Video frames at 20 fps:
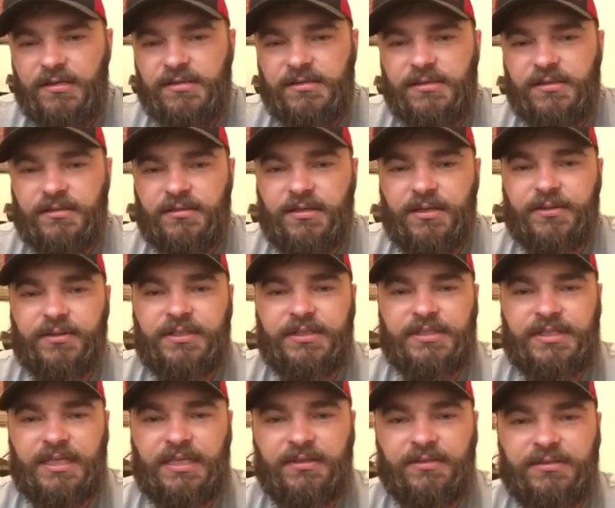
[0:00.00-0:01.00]
So go
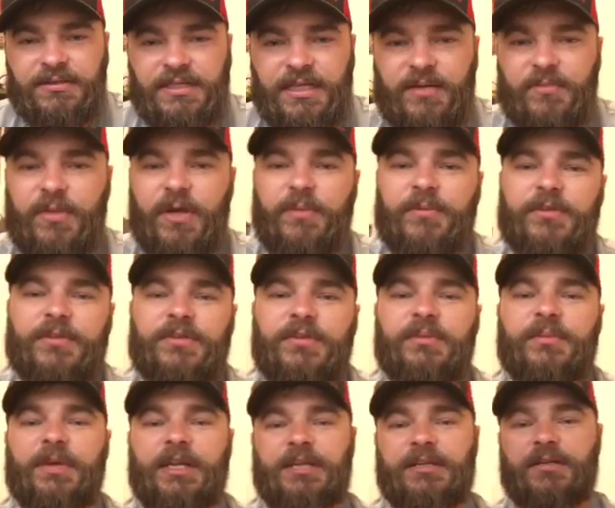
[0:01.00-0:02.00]
in, take a little sandpaper to
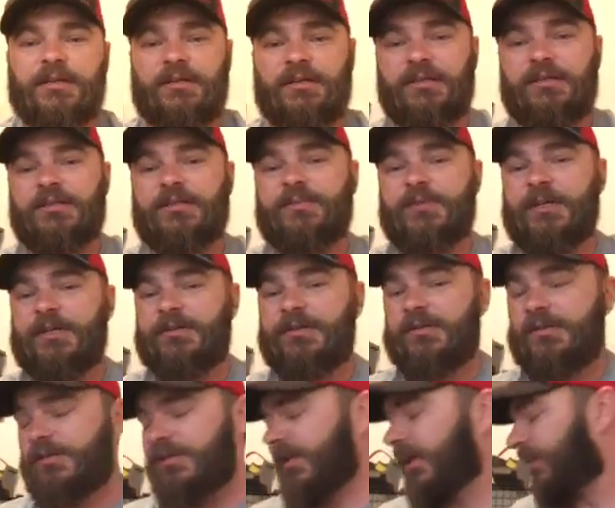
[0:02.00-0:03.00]
them, and you're good. Just make sure
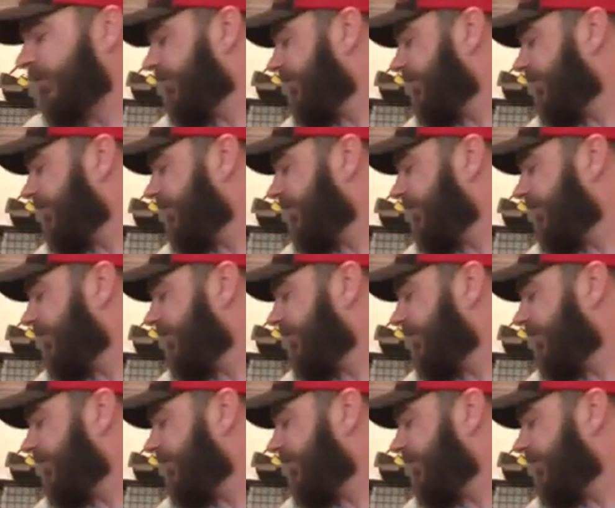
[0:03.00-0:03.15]
you check